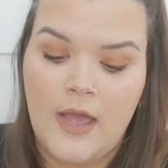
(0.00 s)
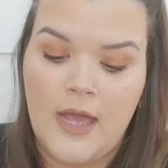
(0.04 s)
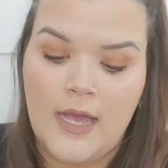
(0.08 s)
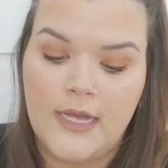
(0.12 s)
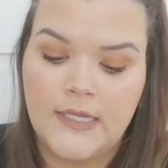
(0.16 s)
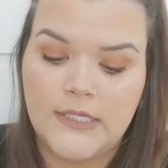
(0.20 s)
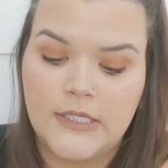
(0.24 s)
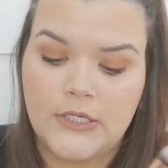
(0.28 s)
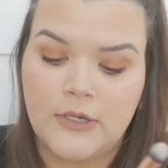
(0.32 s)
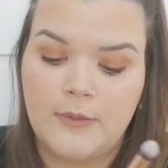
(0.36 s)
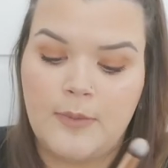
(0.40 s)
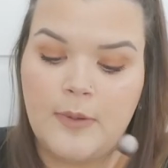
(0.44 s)

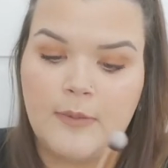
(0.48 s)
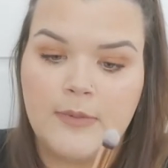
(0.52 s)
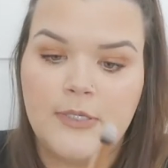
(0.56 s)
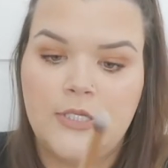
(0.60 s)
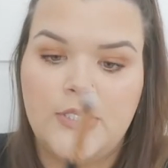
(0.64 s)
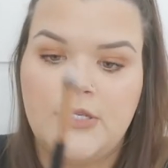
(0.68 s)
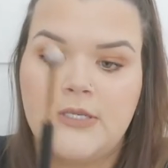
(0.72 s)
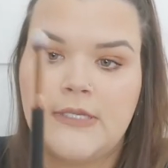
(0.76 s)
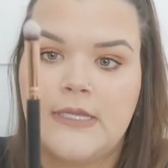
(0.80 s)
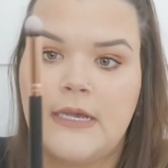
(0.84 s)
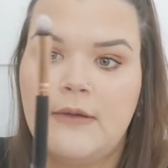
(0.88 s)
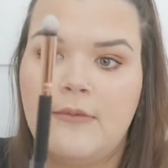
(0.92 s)
And so I'll probably
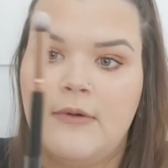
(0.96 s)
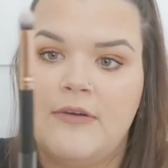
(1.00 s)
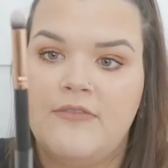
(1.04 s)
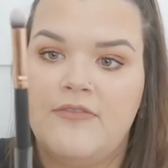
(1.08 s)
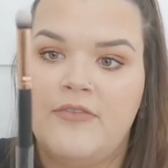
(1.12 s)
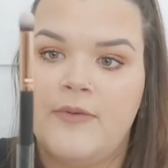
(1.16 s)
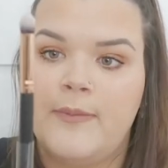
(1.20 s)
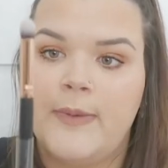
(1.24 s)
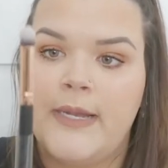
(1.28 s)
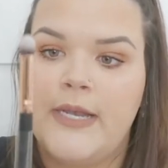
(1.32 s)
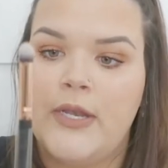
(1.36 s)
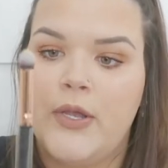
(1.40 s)
use that one
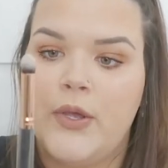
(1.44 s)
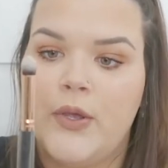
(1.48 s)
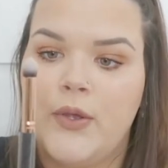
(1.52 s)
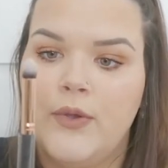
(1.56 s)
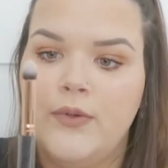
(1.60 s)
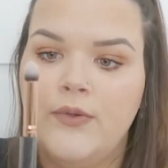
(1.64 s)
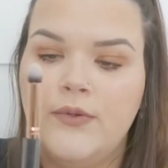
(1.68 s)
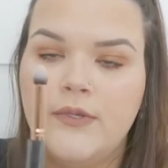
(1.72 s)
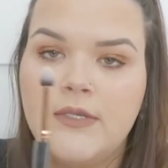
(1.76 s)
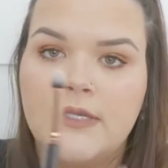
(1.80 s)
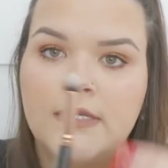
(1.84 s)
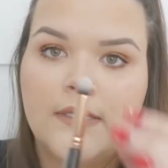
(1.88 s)
for my
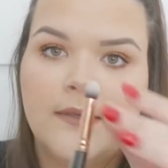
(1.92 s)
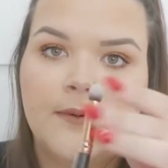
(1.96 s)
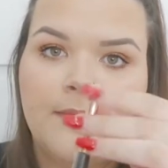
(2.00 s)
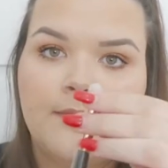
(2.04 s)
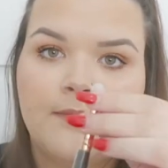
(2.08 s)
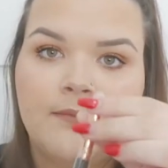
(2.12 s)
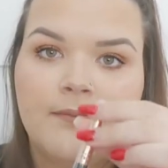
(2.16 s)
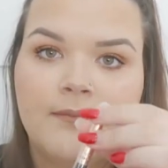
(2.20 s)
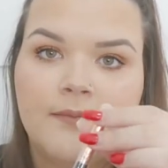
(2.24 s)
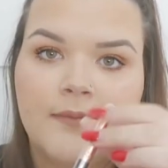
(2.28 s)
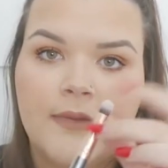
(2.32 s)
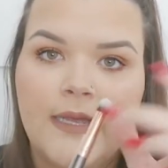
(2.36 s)
nose.
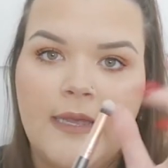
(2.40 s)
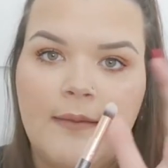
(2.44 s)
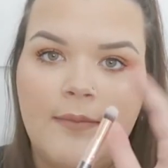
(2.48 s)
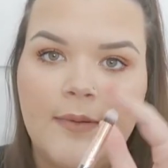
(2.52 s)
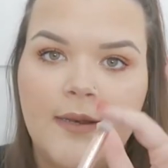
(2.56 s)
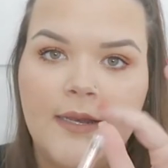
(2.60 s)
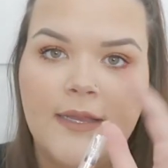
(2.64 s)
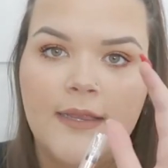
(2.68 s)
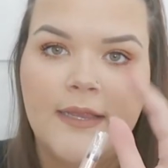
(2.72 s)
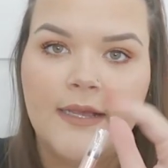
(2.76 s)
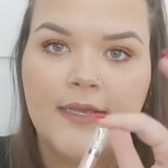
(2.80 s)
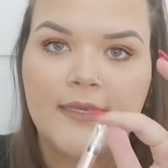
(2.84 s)
Keep
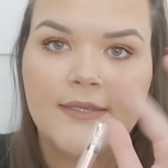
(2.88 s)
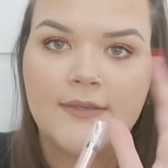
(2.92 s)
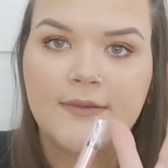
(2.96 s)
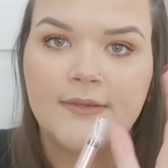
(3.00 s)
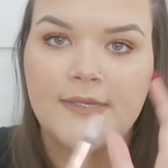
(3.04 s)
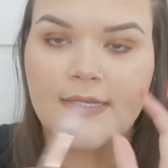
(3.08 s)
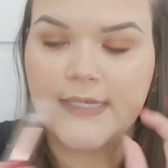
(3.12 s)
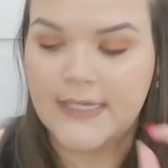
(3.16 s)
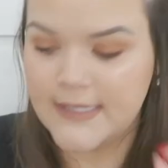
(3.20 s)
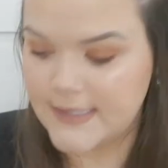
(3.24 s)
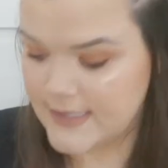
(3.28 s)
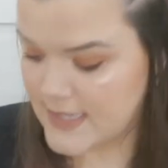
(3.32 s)
it in there so it
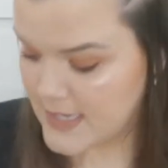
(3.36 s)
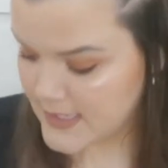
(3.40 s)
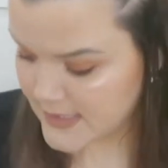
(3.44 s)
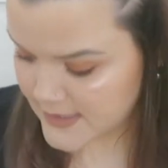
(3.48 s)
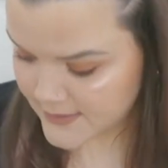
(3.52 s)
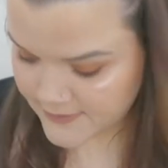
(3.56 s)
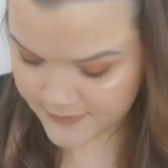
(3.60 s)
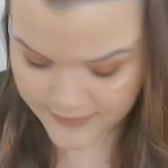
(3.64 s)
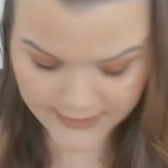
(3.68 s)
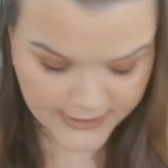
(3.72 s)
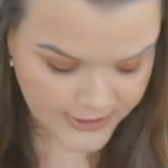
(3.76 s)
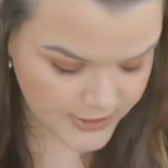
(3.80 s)
stays nice
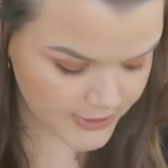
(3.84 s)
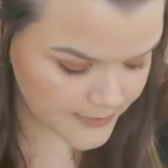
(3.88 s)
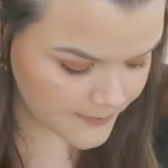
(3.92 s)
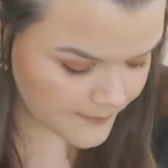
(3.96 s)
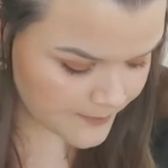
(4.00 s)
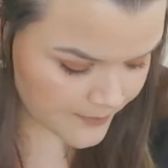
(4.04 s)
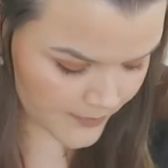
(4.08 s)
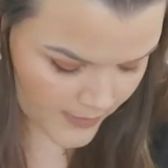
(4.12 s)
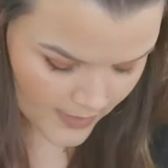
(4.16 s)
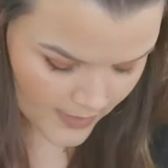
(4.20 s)
and fresh.